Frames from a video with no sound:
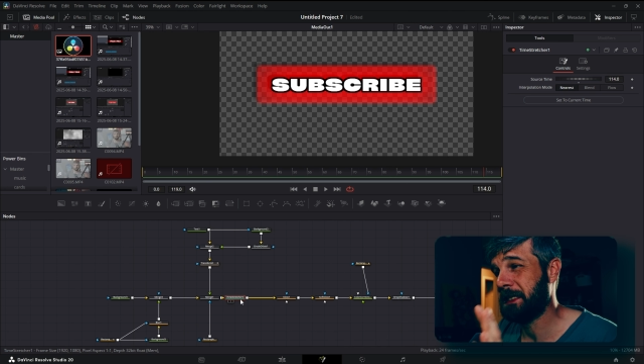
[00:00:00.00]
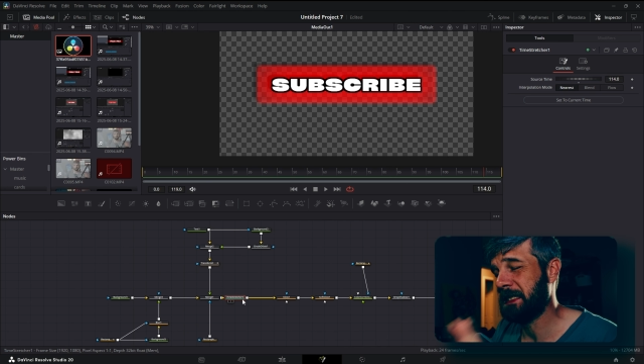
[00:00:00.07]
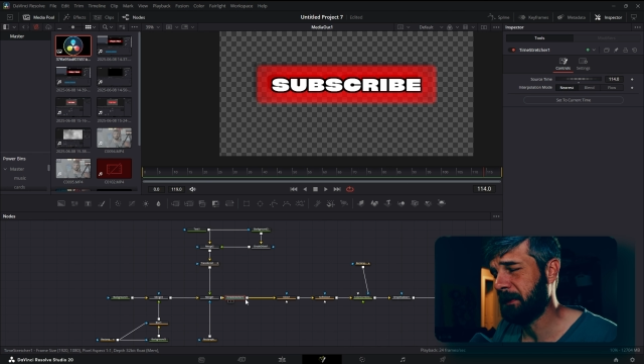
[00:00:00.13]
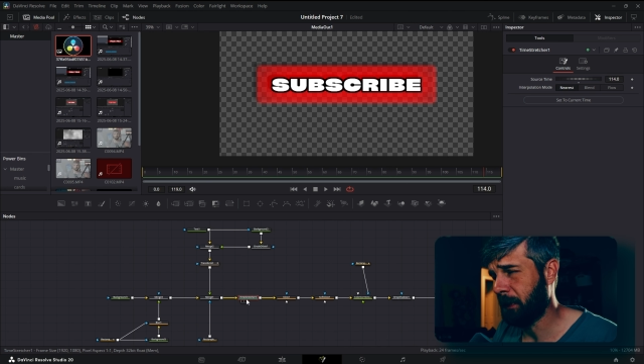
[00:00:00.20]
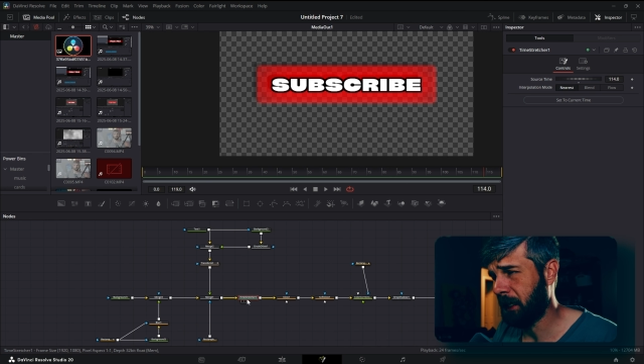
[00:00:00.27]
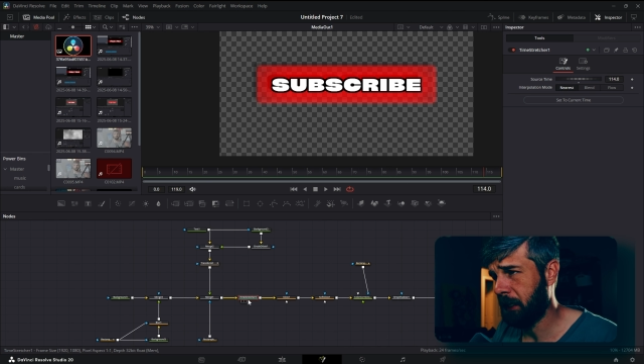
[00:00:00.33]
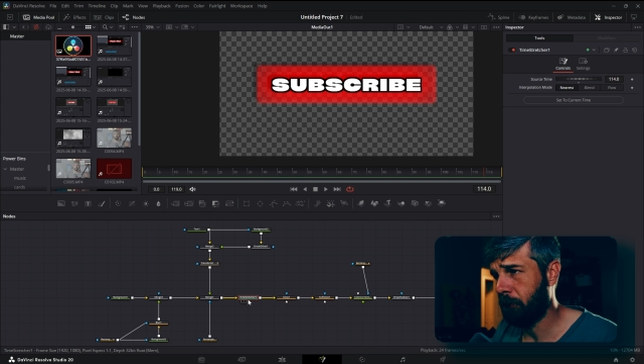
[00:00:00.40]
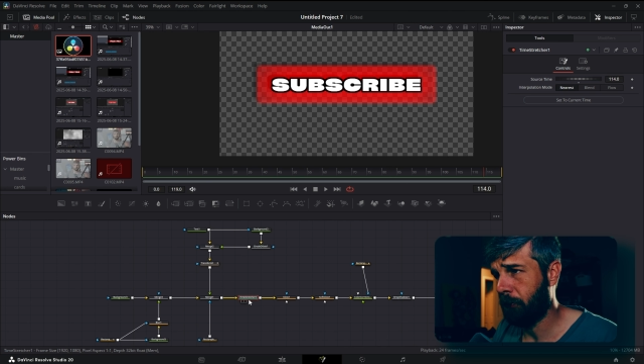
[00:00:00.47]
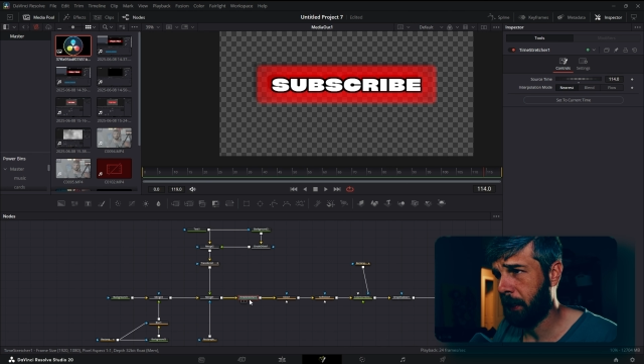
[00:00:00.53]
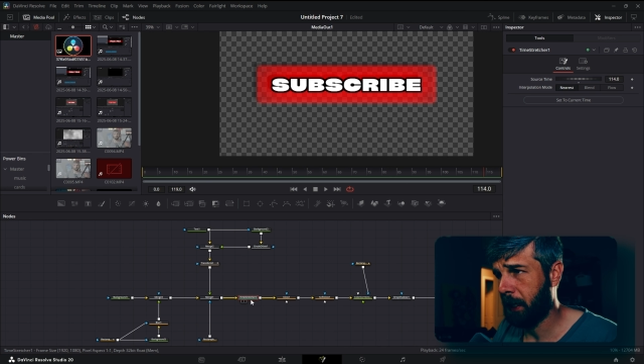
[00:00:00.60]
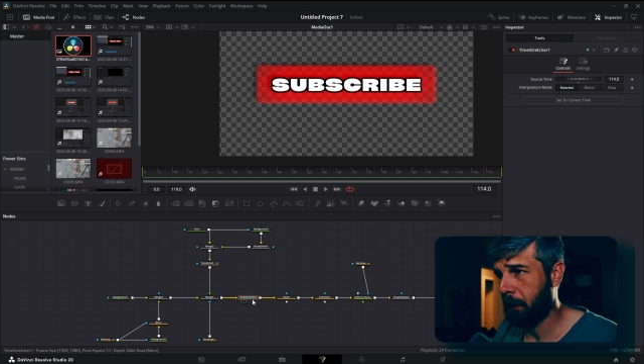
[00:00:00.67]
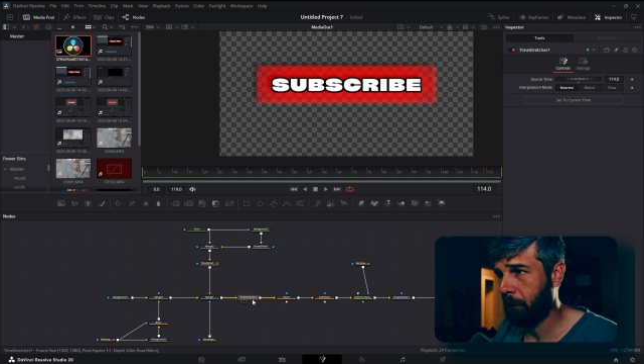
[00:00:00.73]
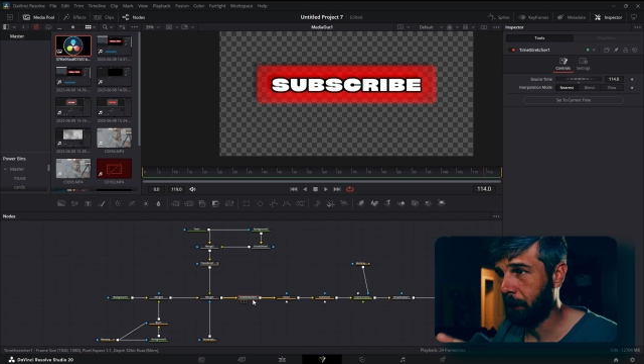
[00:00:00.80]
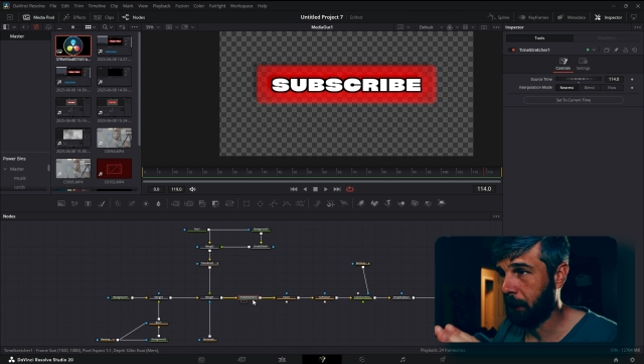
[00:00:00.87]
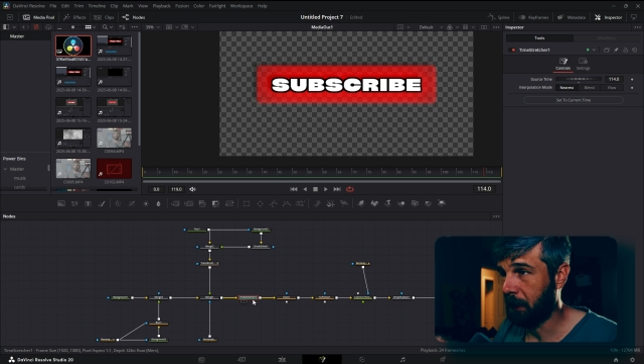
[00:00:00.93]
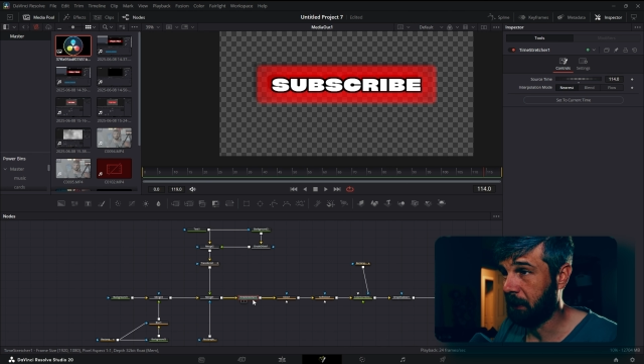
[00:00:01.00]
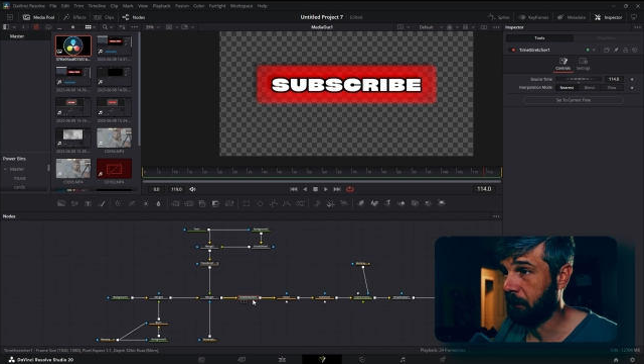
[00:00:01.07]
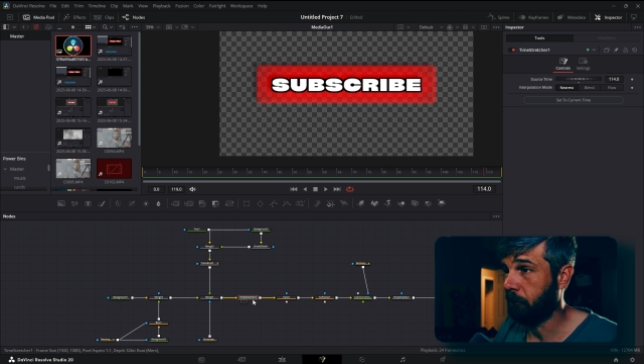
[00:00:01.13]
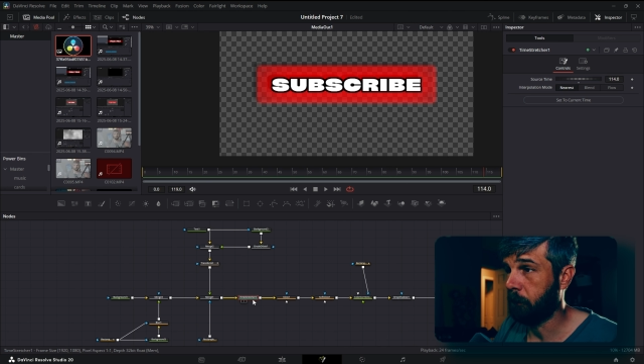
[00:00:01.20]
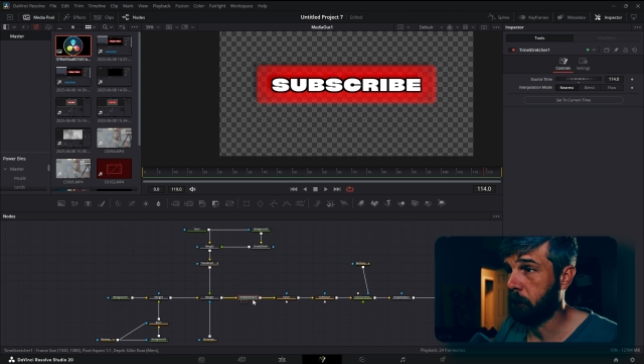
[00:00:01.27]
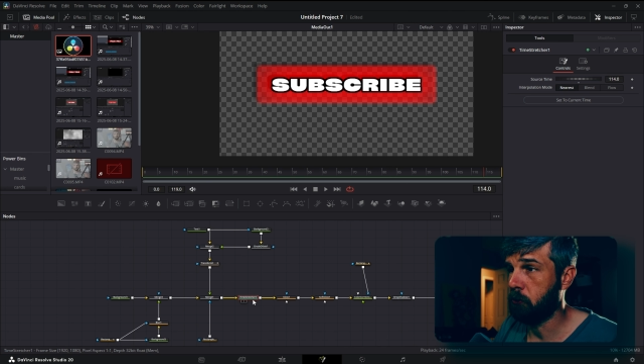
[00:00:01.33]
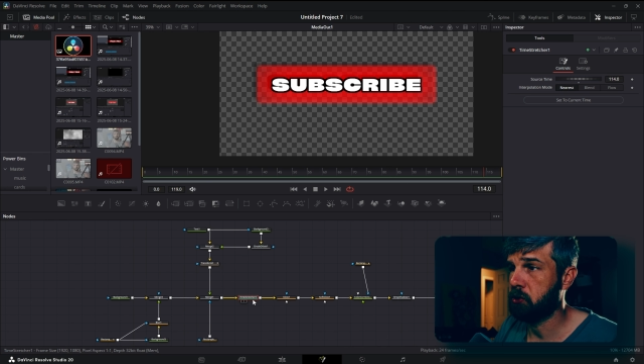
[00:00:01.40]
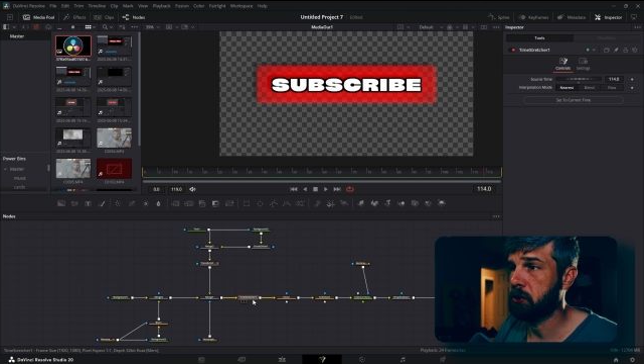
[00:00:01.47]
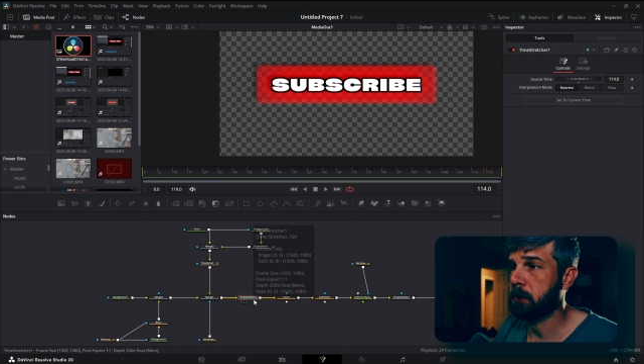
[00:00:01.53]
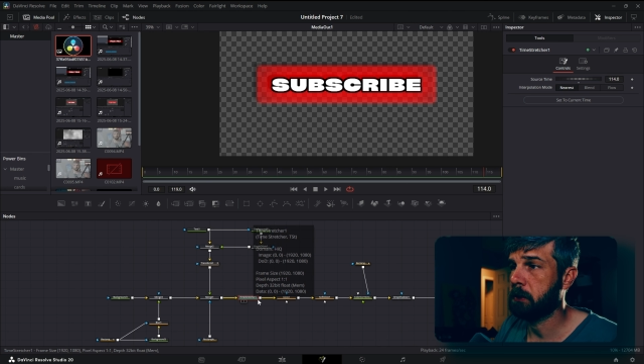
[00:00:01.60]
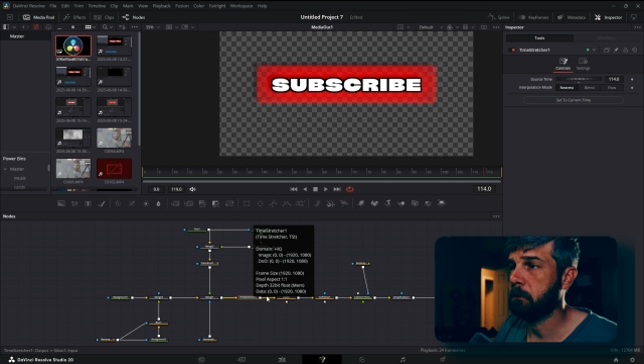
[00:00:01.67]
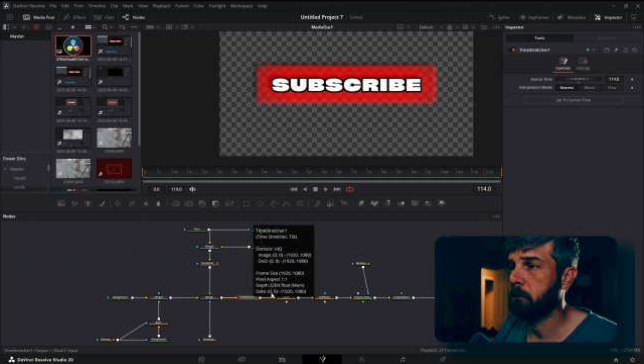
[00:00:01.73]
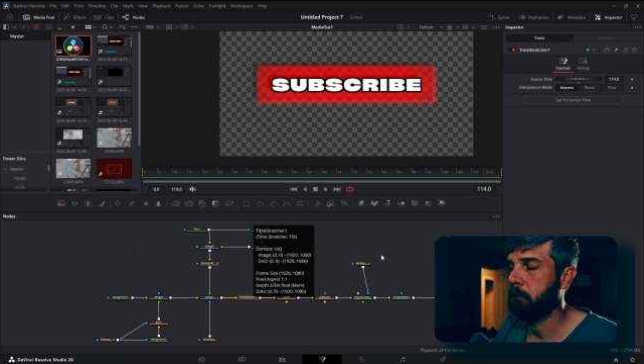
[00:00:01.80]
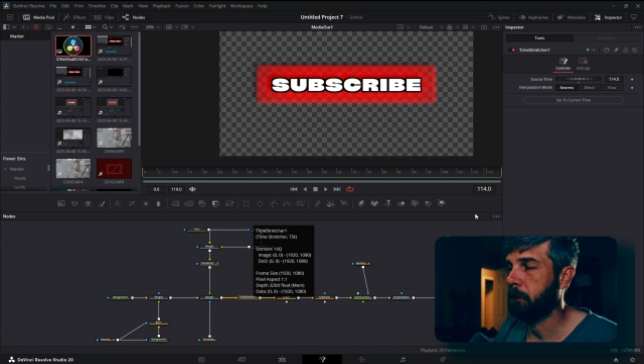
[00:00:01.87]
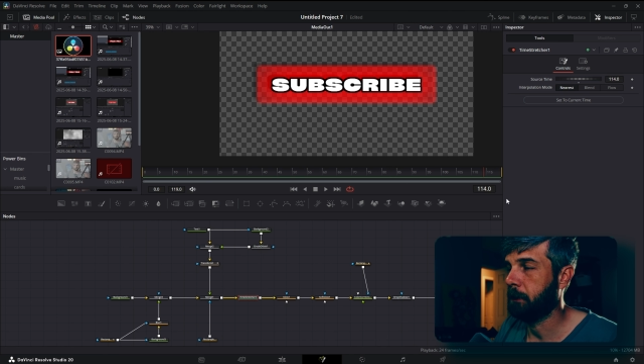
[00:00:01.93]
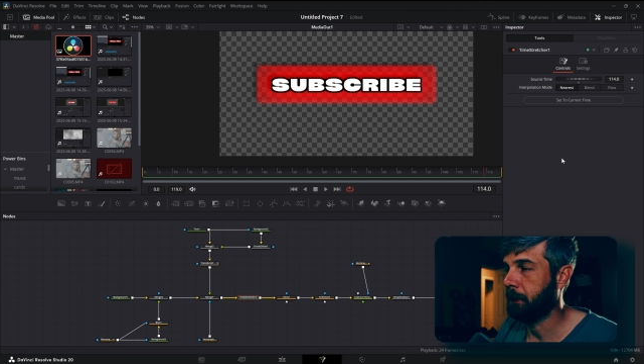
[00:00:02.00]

speed ramp in Fusion.